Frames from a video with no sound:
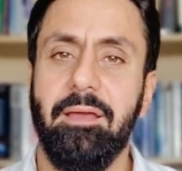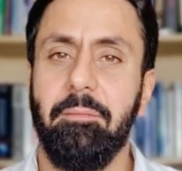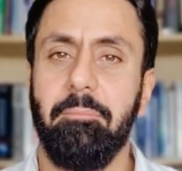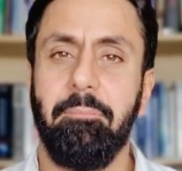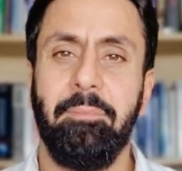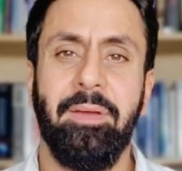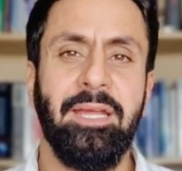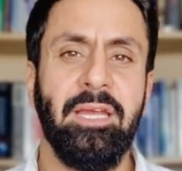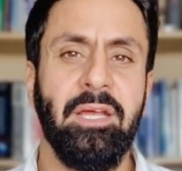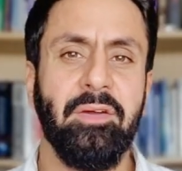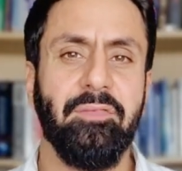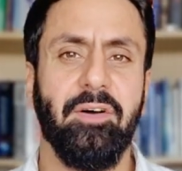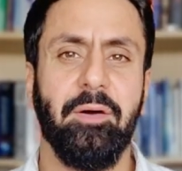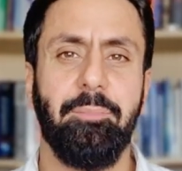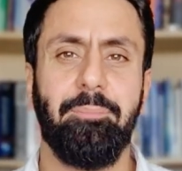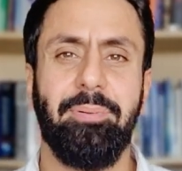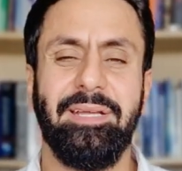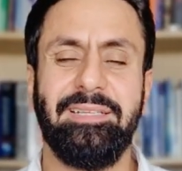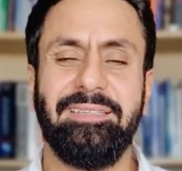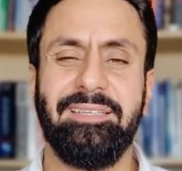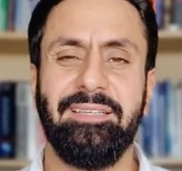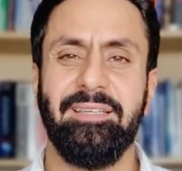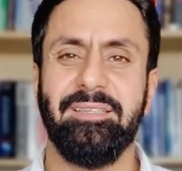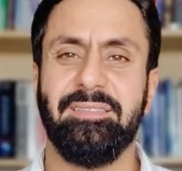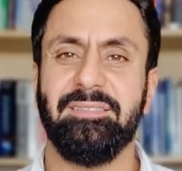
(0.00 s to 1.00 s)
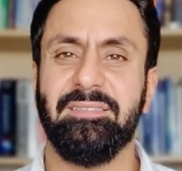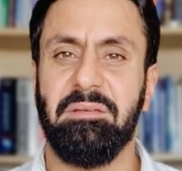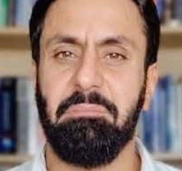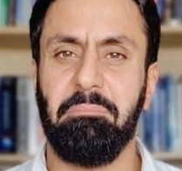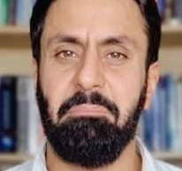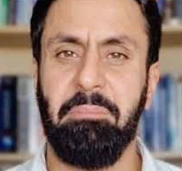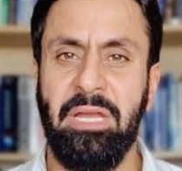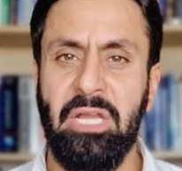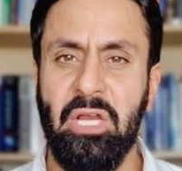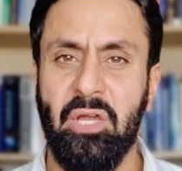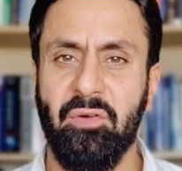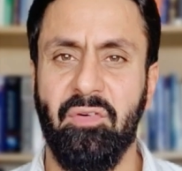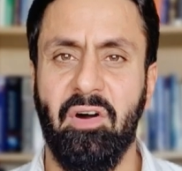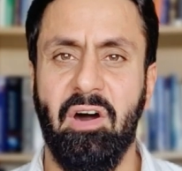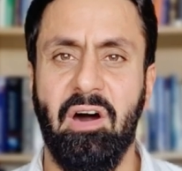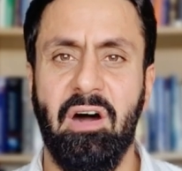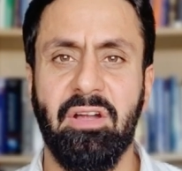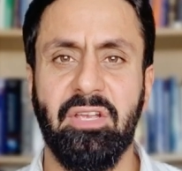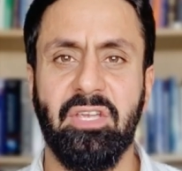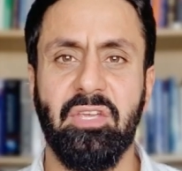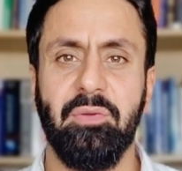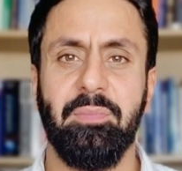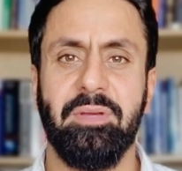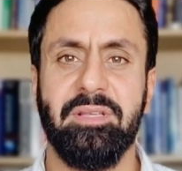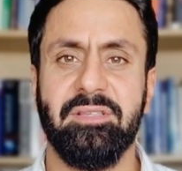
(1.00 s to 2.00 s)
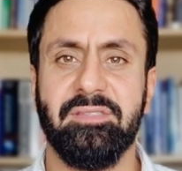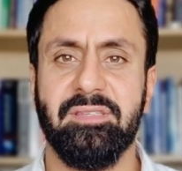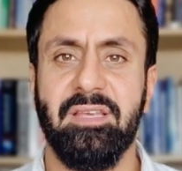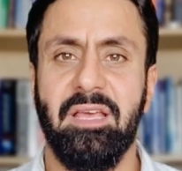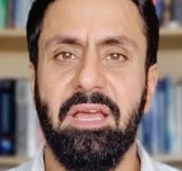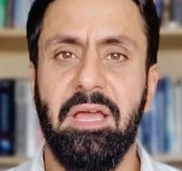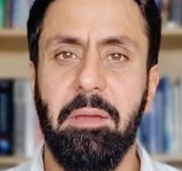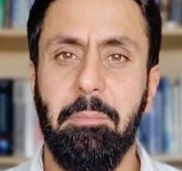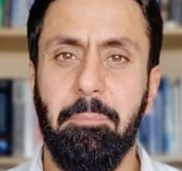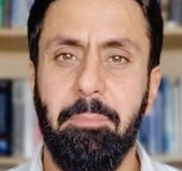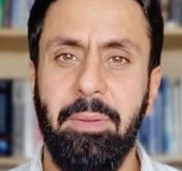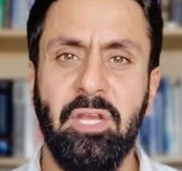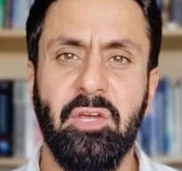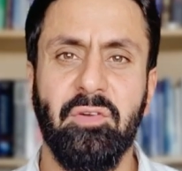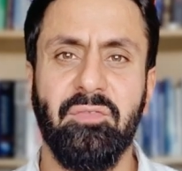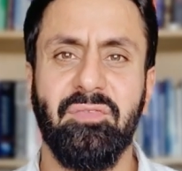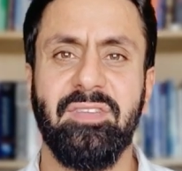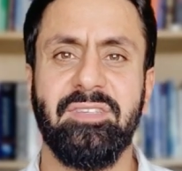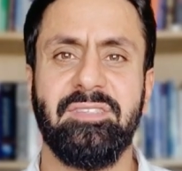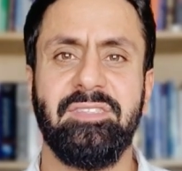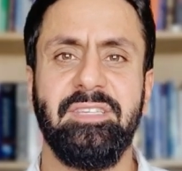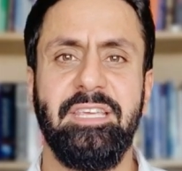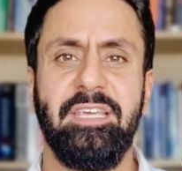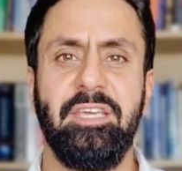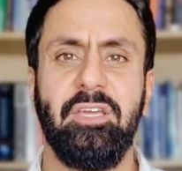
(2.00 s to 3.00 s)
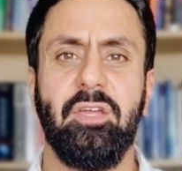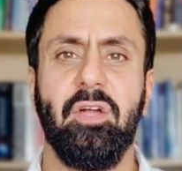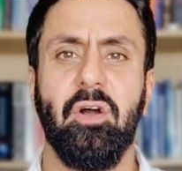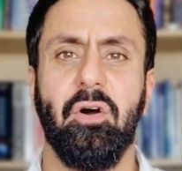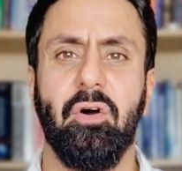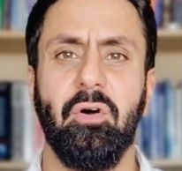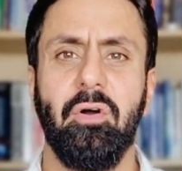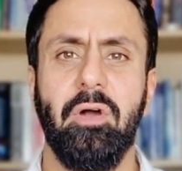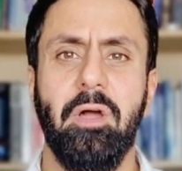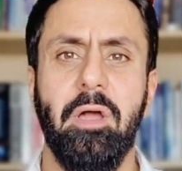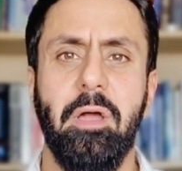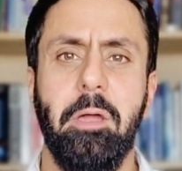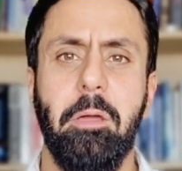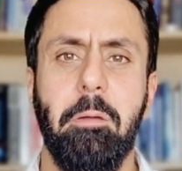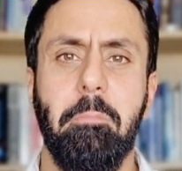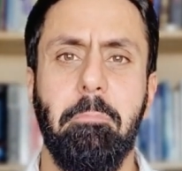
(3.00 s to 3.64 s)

many of our pettiness, many of our arguments, many of this ego,